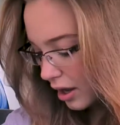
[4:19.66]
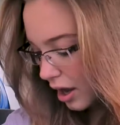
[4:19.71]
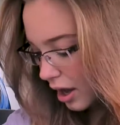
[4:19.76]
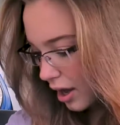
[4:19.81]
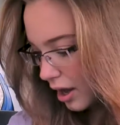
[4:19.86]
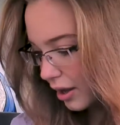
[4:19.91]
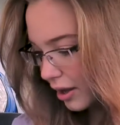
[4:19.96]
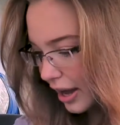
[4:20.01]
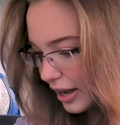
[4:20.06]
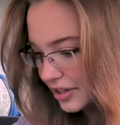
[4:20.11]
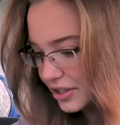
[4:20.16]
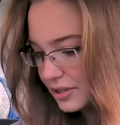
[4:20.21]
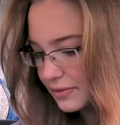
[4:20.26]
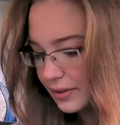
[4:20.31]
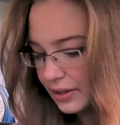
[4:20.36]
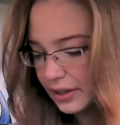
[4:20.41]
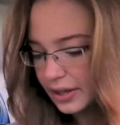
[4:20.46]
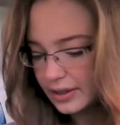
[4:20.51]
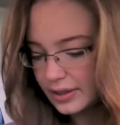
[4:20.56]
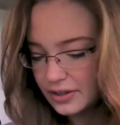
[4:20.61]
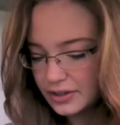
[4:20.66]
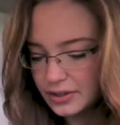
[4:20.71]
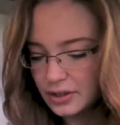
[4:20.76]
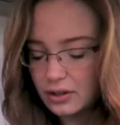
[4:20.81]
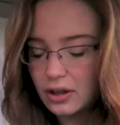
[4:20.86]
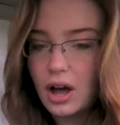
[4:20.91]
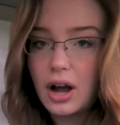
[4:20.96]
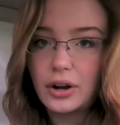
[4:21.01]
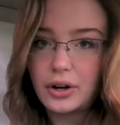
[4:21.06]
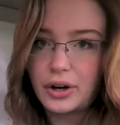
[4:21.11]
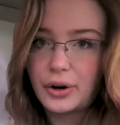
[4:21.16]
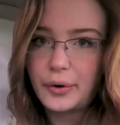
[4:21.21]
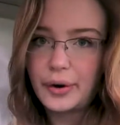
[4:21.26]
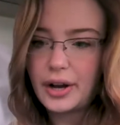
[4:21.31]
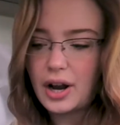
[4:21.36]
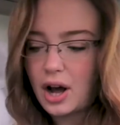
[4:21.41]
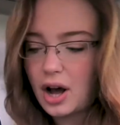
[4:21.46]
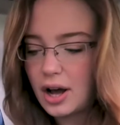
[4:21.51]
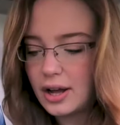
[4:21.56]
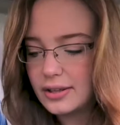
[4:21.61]
I just feel like there's a lot
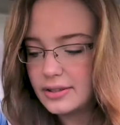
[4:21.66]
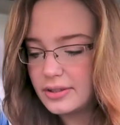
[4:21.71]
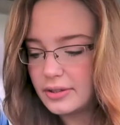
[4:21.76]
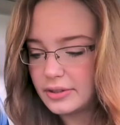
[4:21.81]
going on,